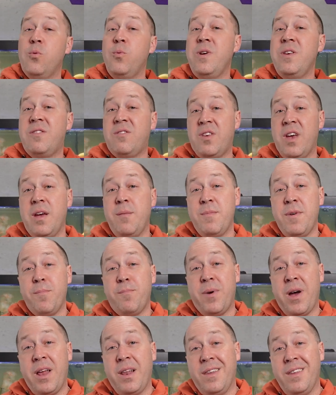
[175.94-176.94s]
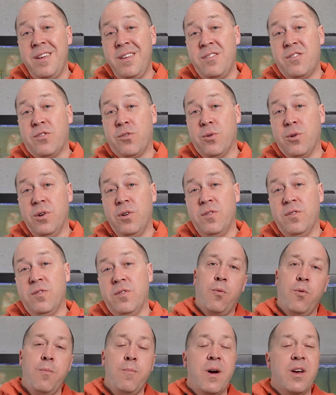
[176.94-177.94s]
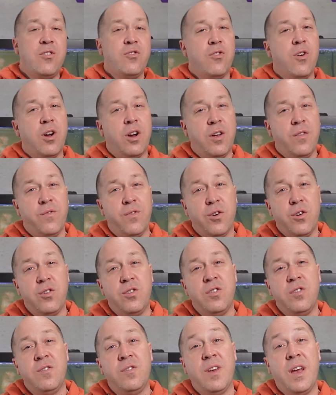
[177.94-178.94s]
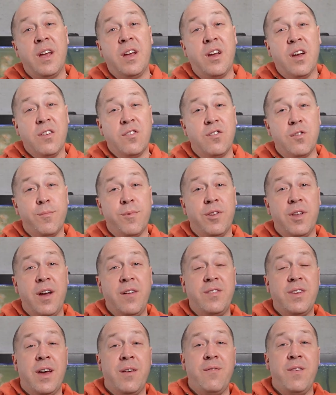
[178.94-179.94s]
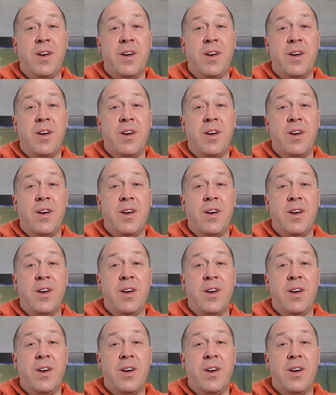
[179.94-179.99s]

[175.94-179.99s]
we segment by lead source. We measure our conversions and customer lifetime